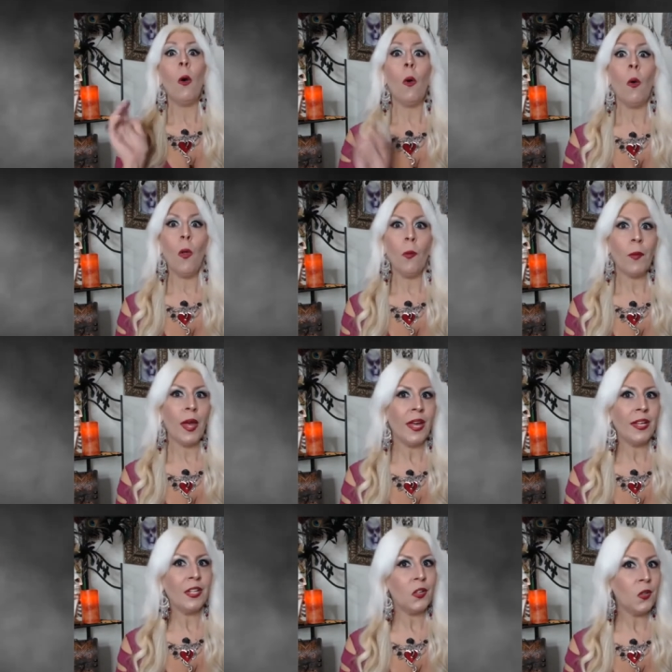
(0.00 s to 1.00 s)
all my
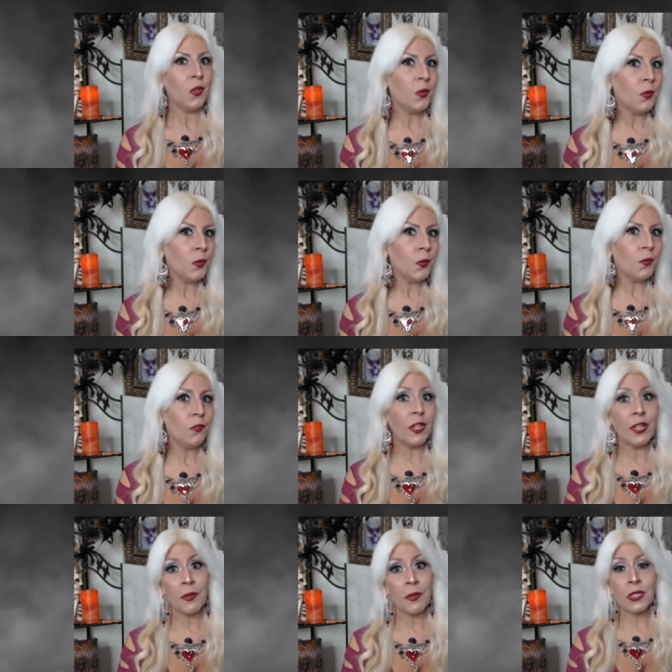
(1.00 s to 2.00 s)
new
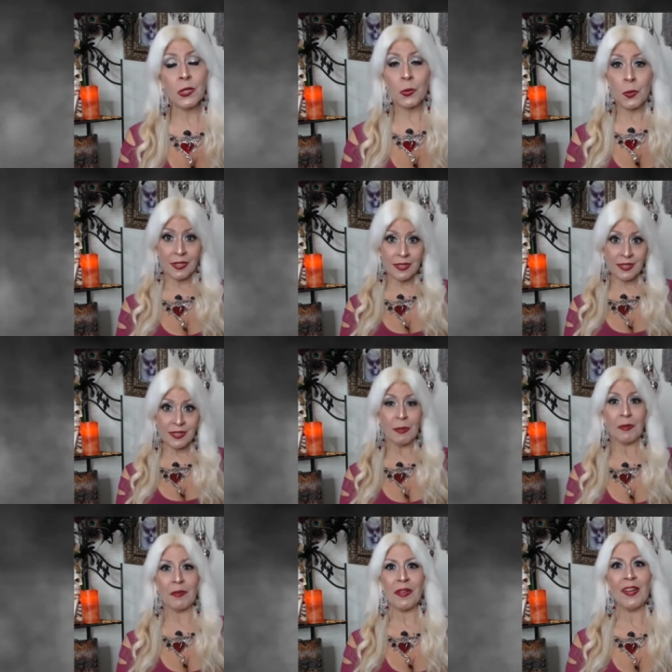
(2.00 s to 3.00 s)
videos as well as some
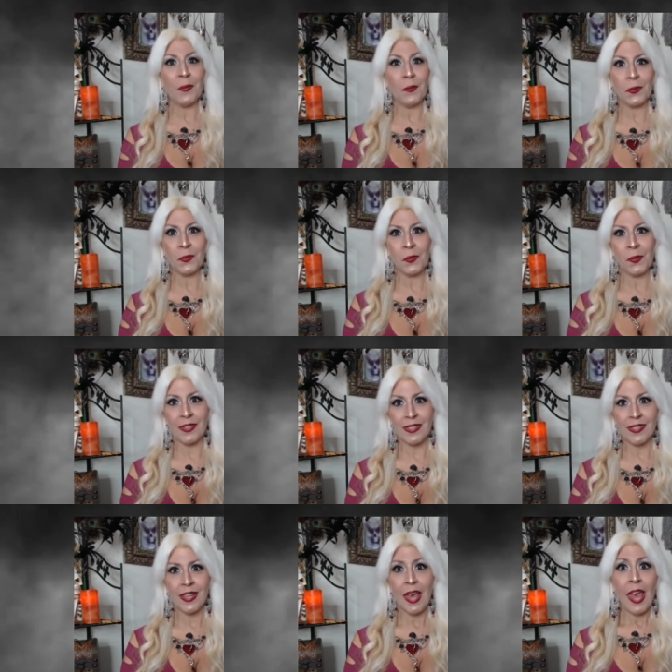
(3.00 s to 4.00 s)
of my old
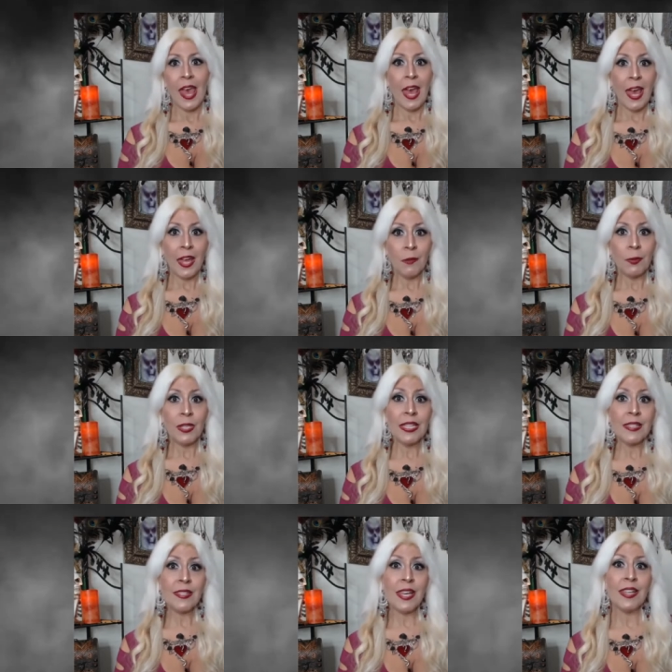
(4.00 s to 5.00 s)
ones. And
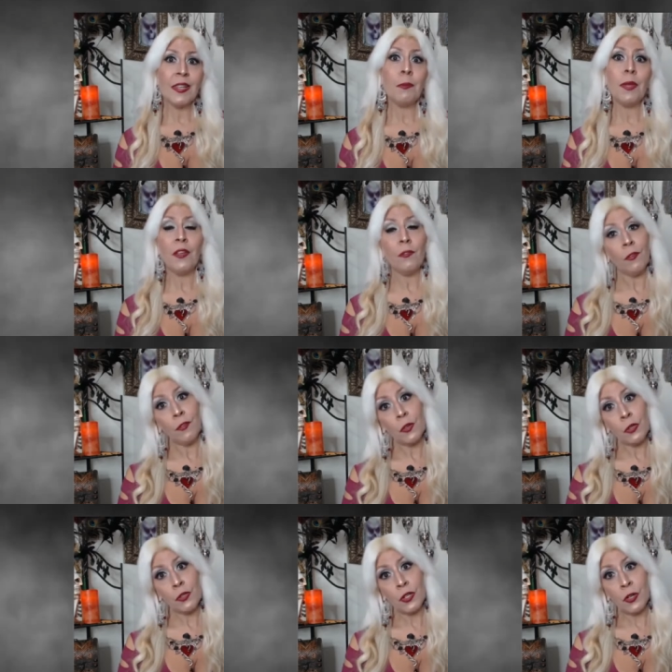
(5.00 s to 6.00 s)
please hit the bell for
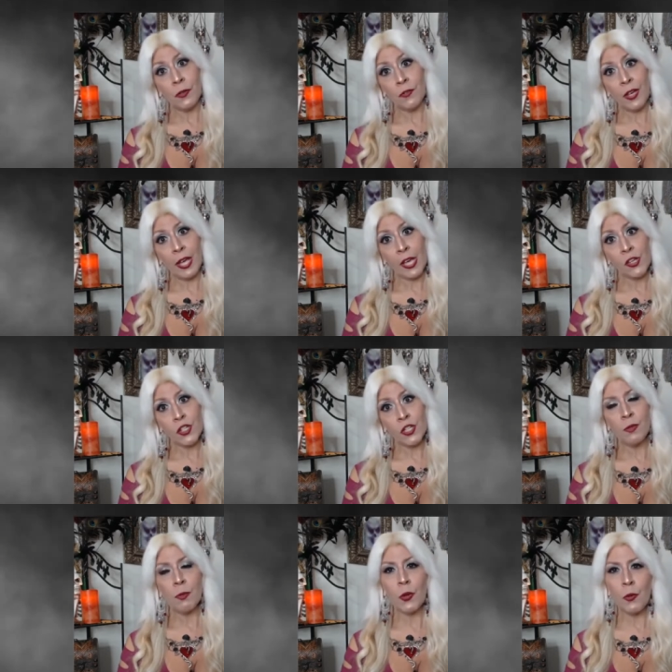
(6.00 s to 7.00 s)
future
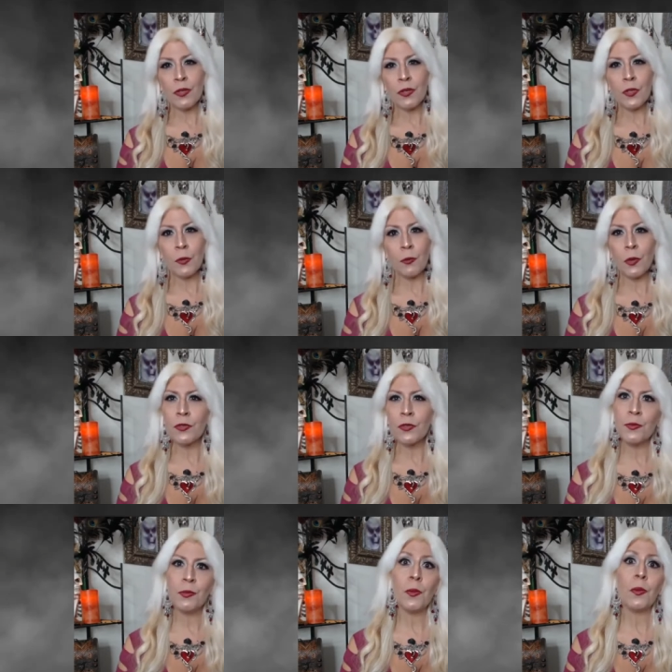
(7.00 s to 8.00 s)
notifications, but also most
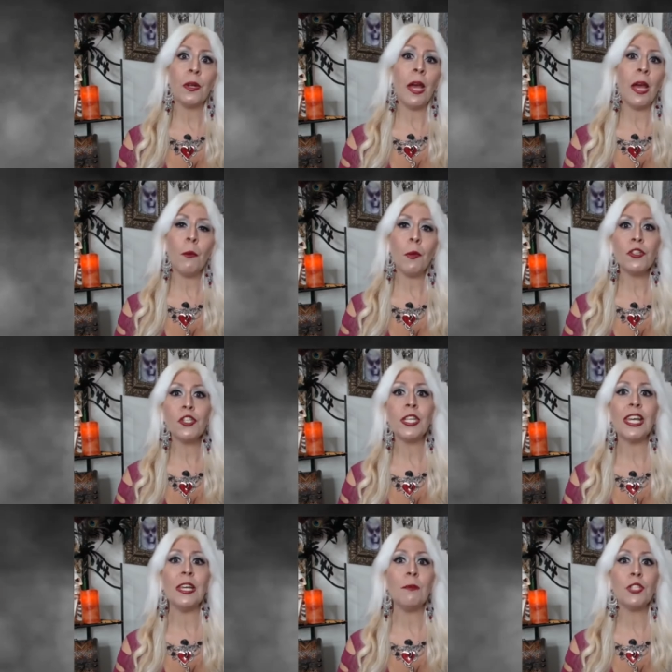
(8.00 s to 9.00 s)
important, I want you to
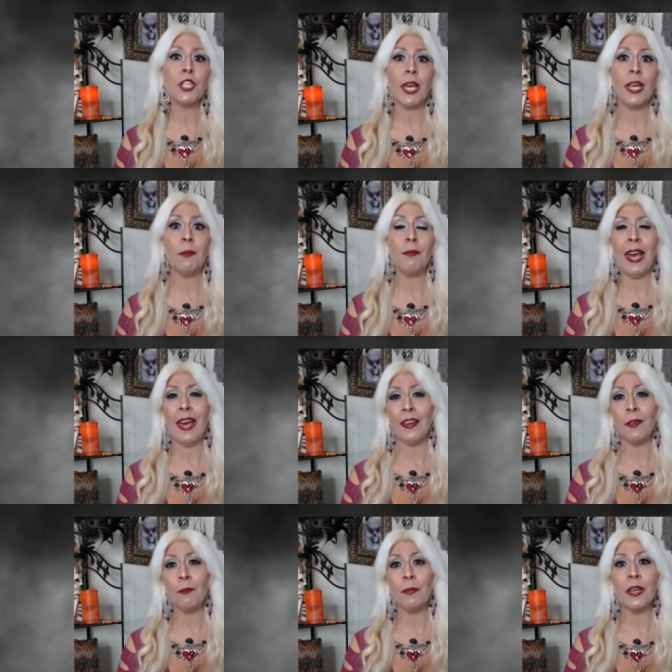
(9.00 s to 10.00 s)
keep checking
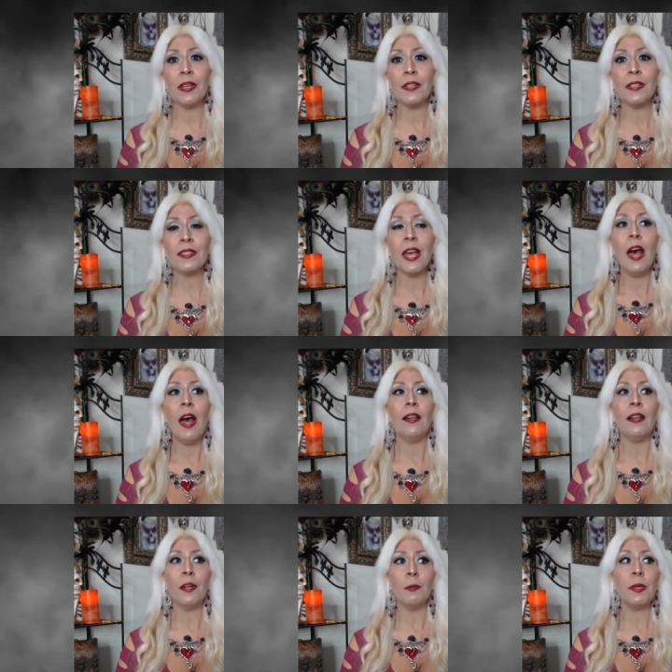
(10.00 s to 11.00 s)
back because a
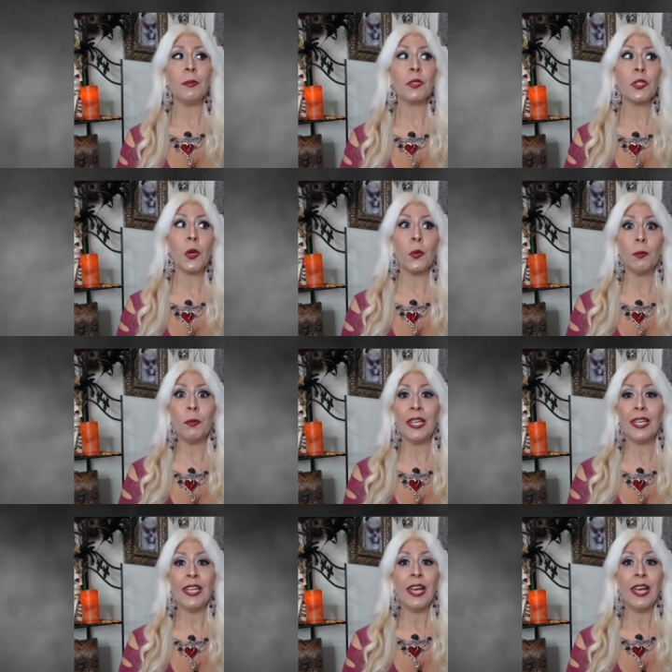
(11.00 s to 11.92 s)
lot of people told me